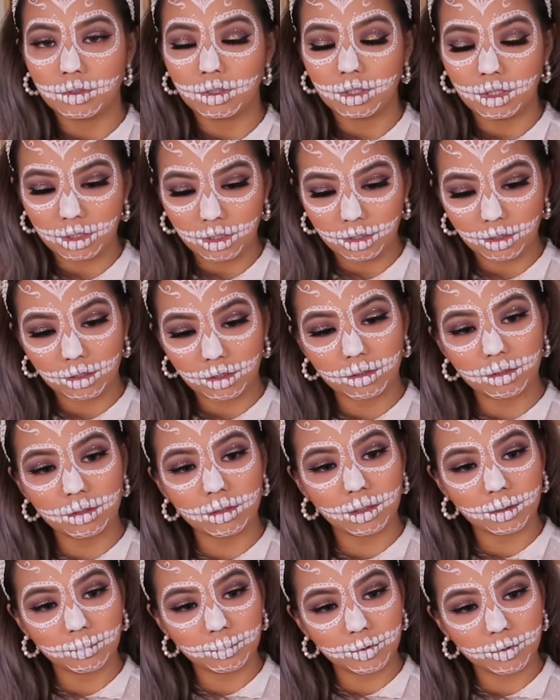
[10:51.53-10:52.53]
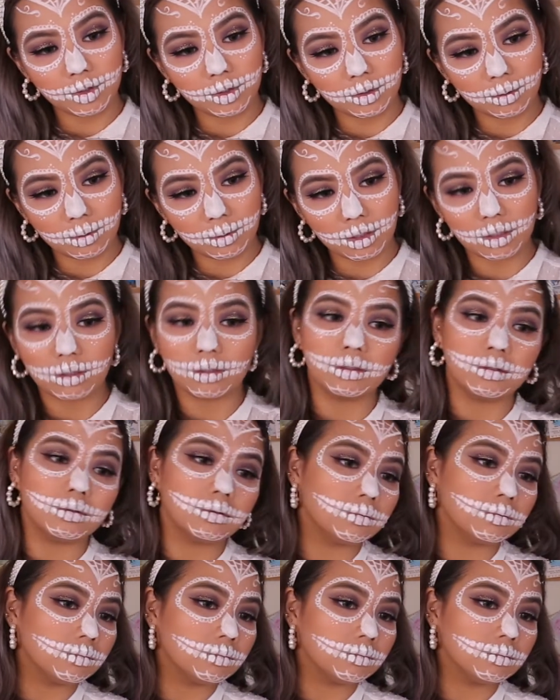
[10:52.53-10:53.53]
I think I did that pretty well.
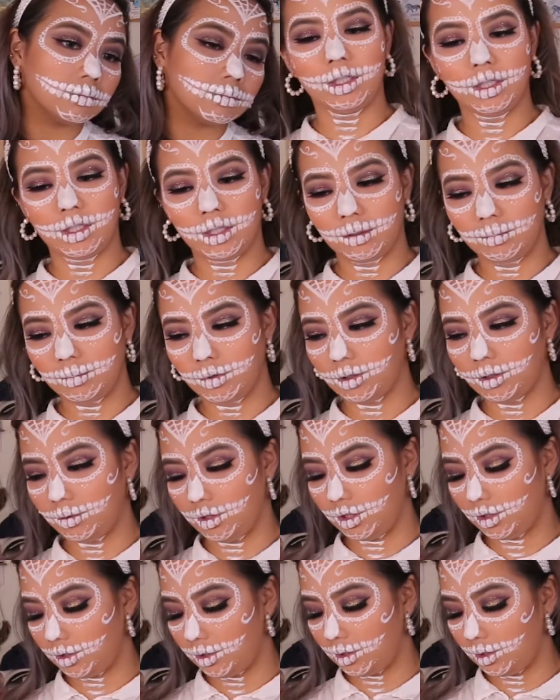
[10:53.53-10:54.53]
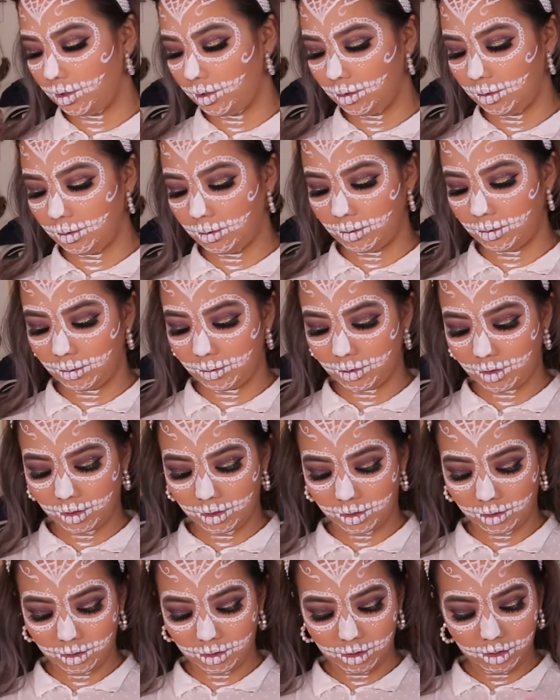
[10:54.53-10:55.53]
And now I'm going to
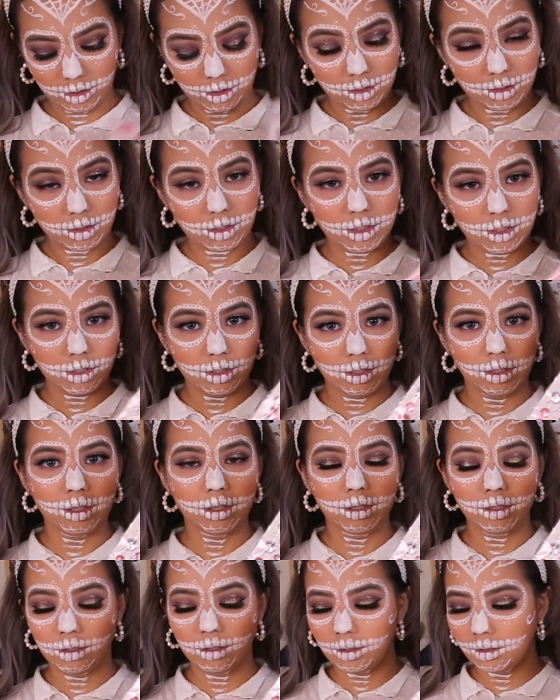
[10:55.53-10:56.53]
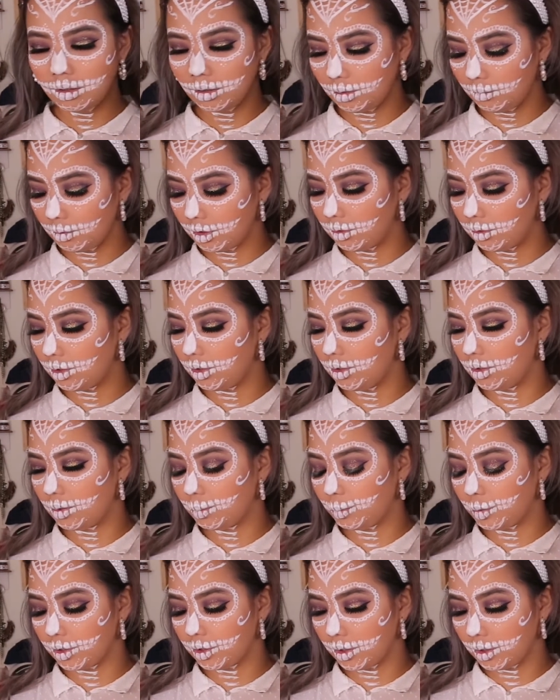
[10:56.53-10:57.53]
use I'm going to use
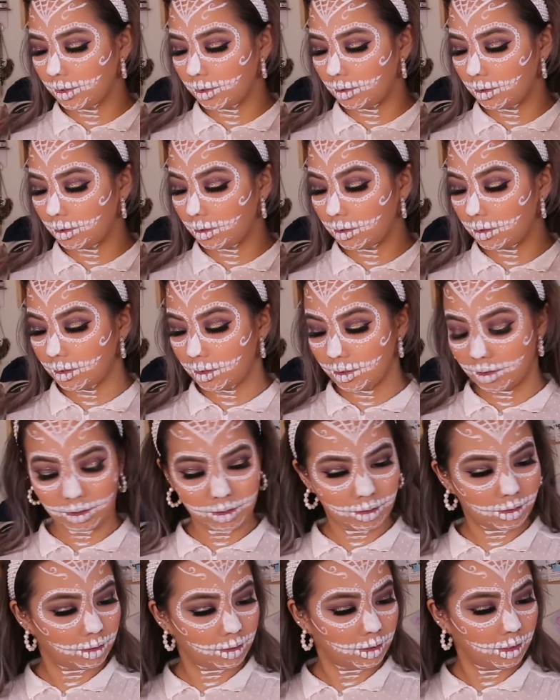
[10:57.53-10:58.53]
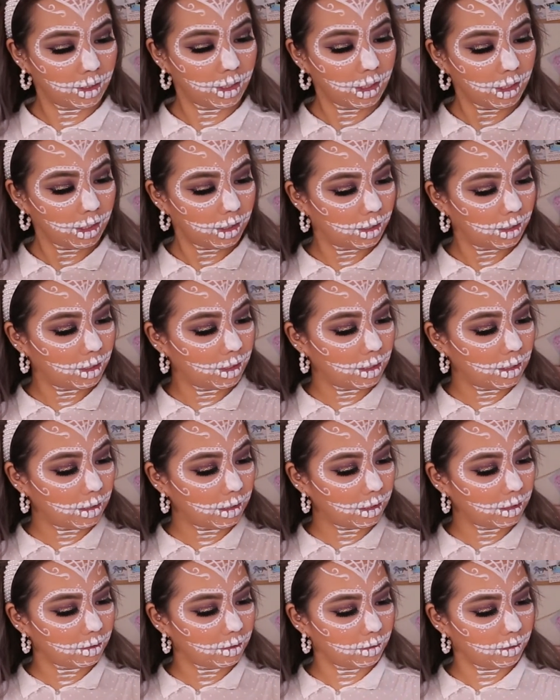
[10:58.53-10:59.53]
pearls, and
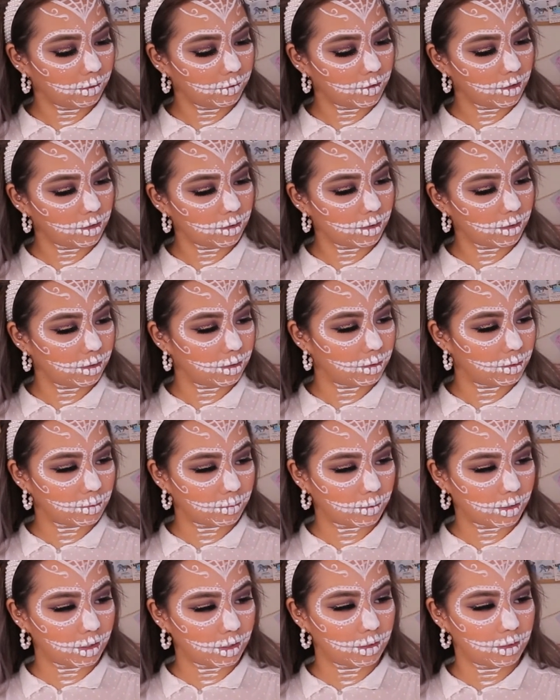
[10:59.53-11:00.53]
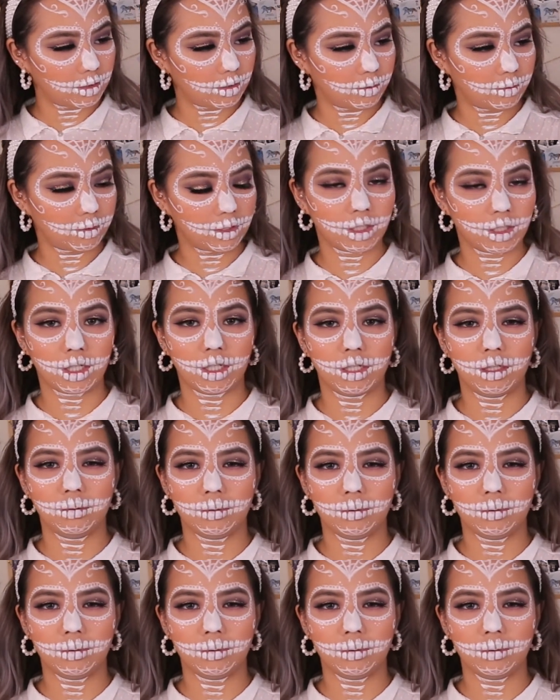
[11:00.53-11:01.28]
I don't know if I should use rhinestones. I kind of